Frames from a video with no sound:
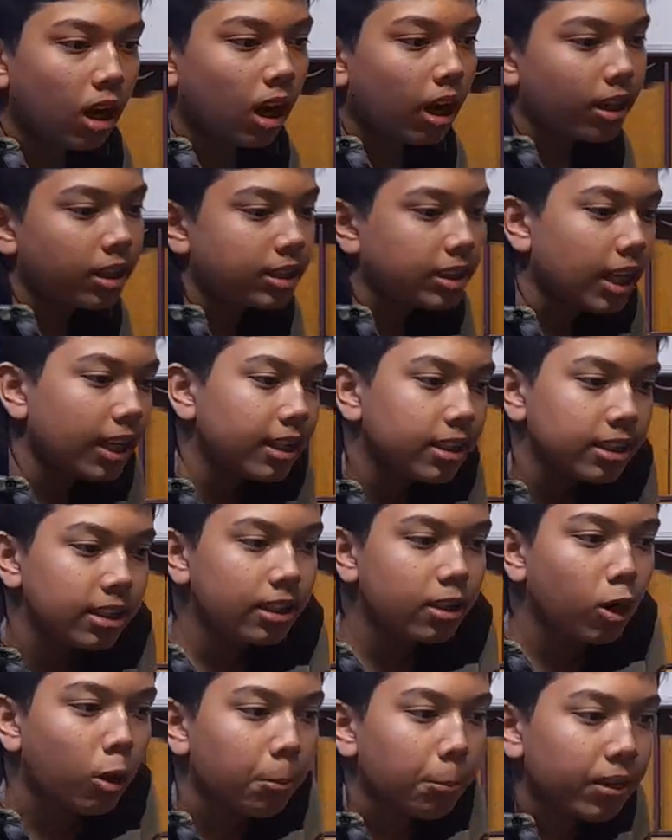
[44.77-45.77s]
Understanding the
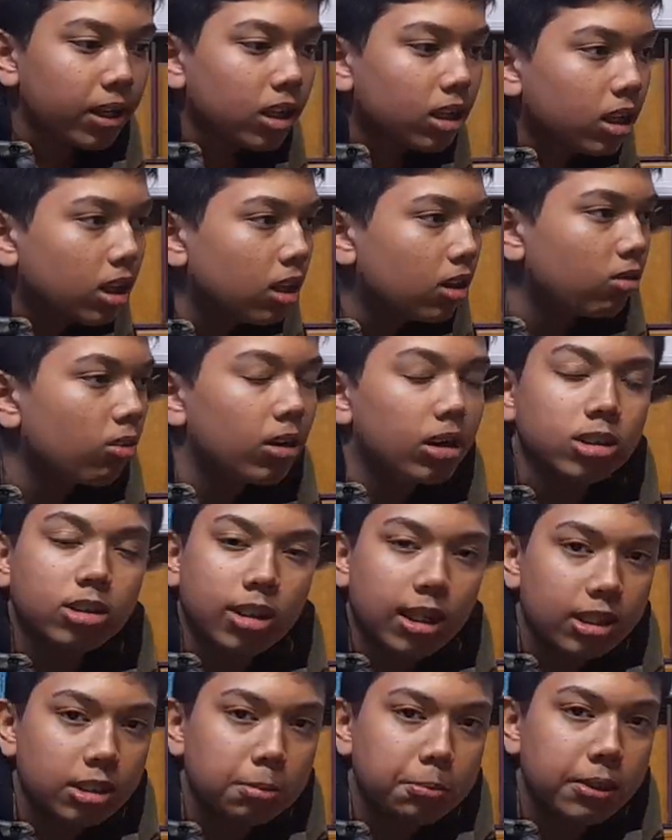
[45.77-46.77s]
topic, what is
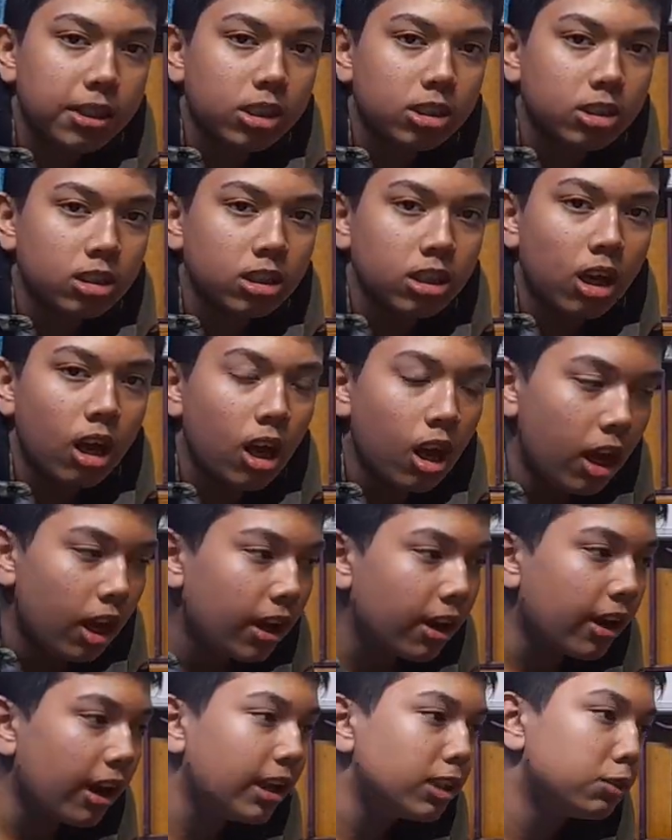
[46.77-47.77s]
transpiration?
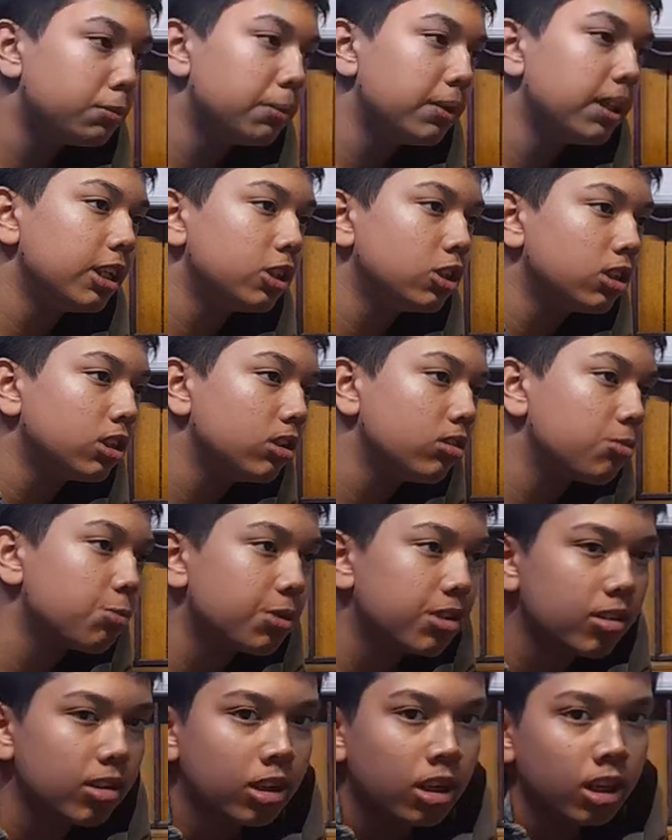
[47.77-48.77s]
Transpiration is
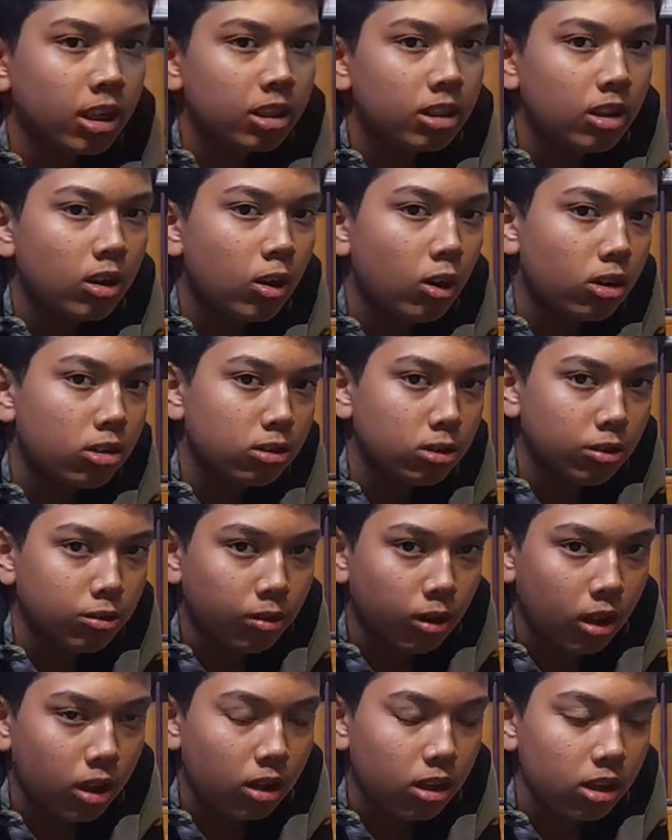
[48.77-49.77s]
basically the loss of
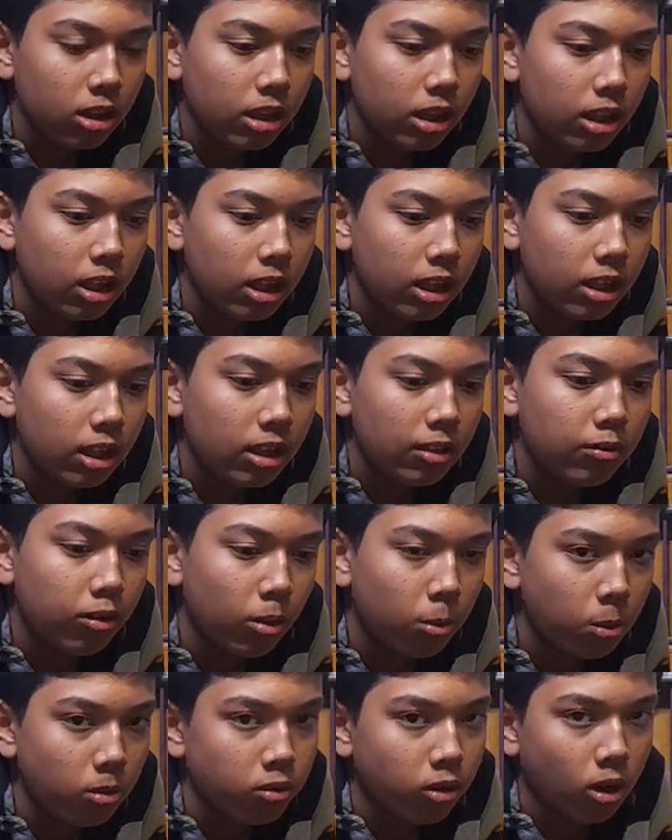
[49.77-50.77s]
water in the
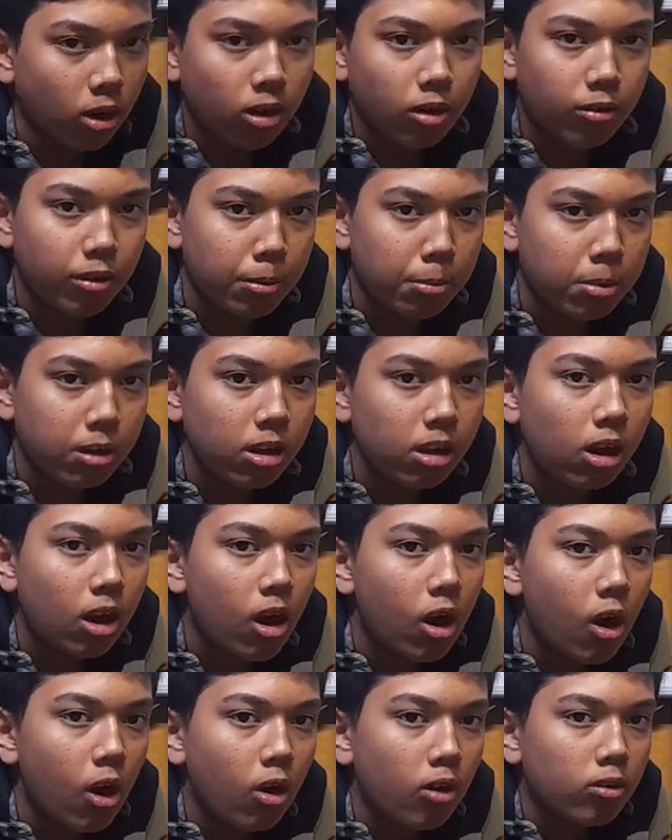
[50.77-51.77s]
form of water vapor
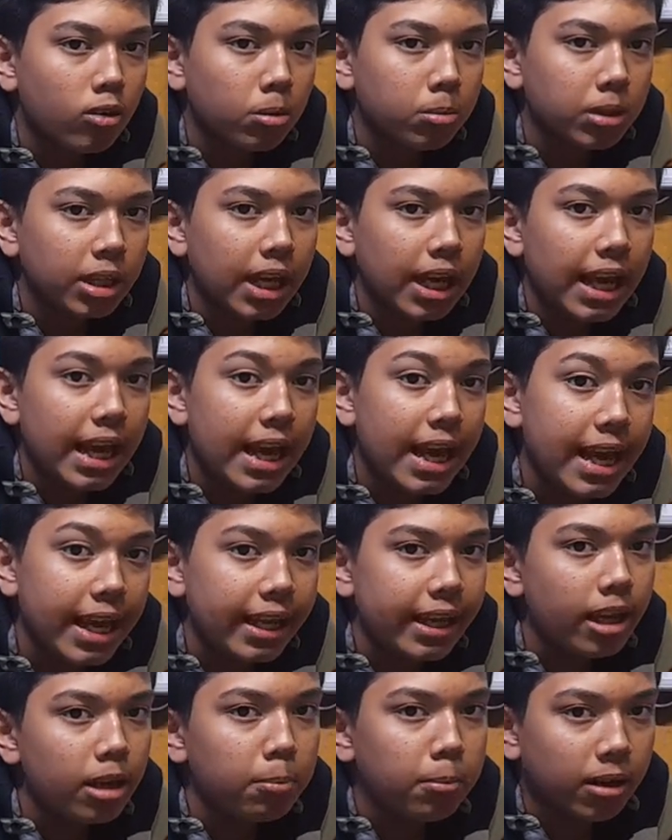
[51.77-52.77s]
from the
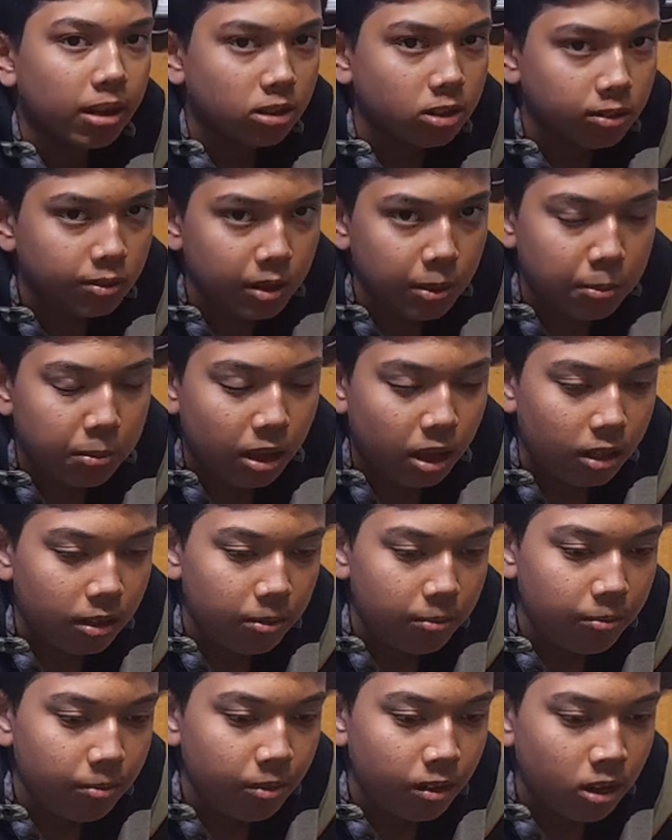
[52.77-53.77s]
aerial parts of the plant.
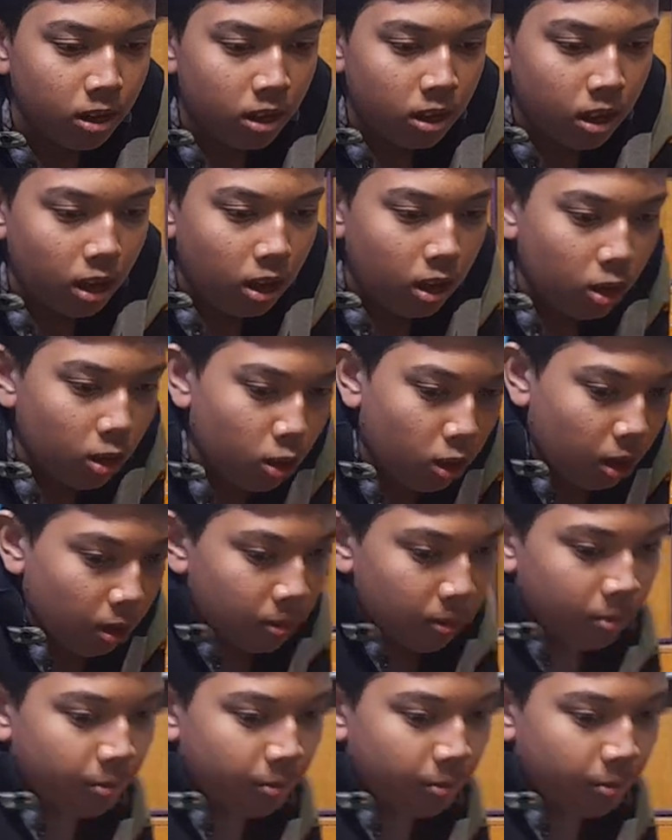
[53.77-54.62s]
Okay.